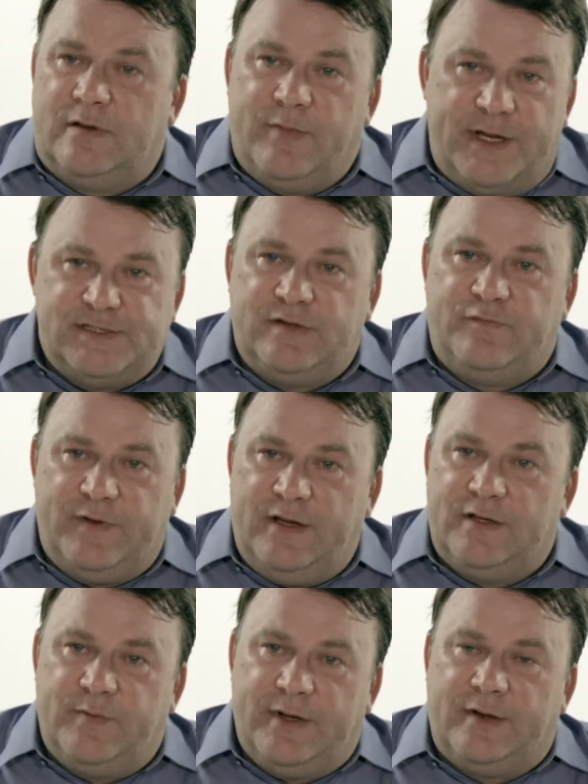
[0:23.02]
an amazing
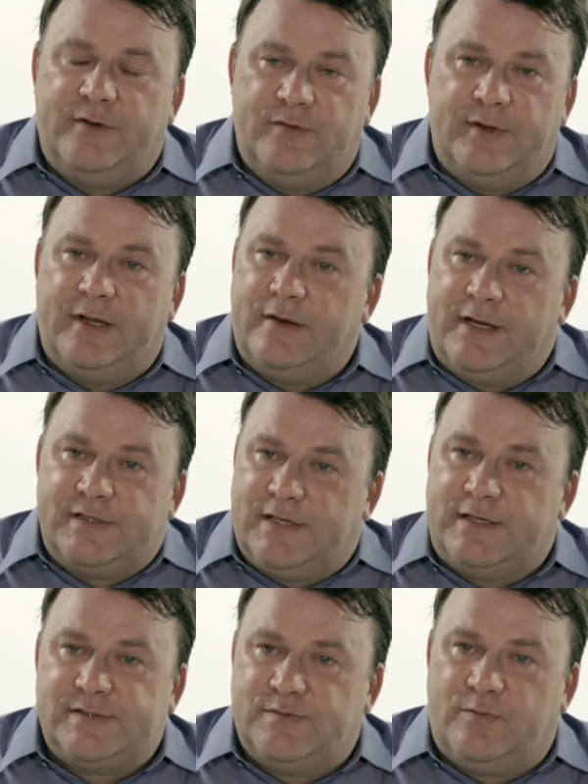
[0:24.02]
feeling to be able to do that.
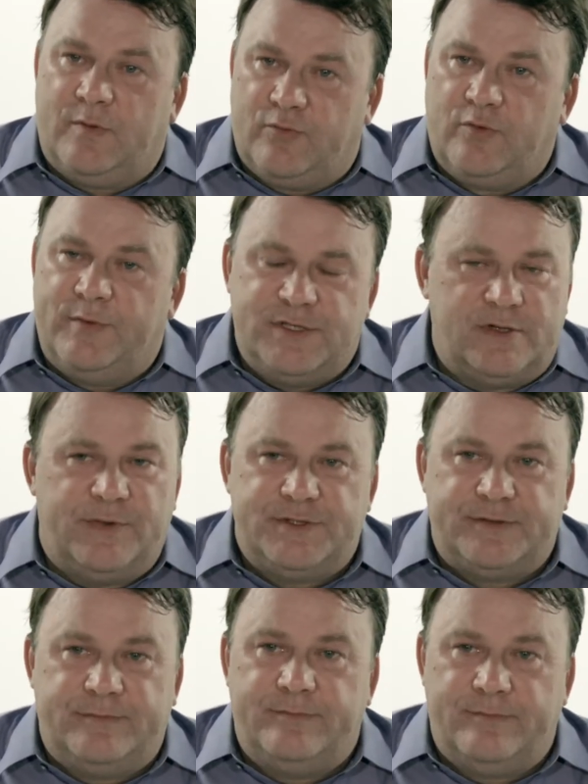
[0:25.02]
That's what brought me to the
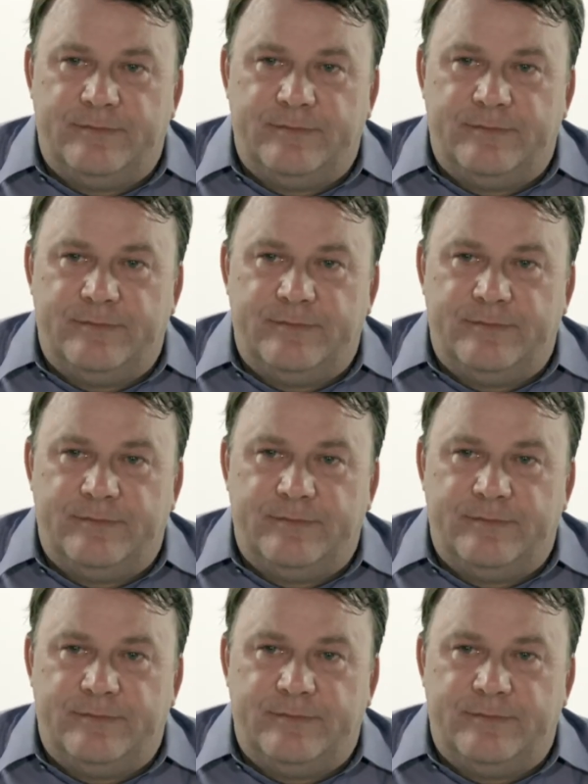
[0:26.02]
mission.